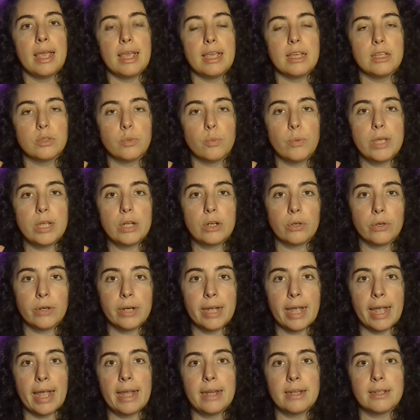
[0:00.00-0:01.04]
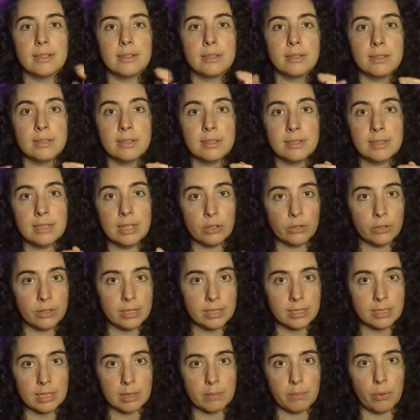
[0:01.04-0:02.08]
is we create
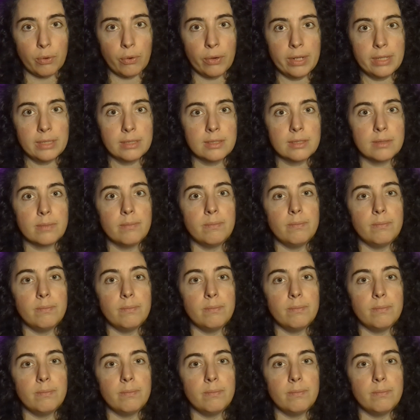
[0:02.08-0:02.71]
synchronistic points,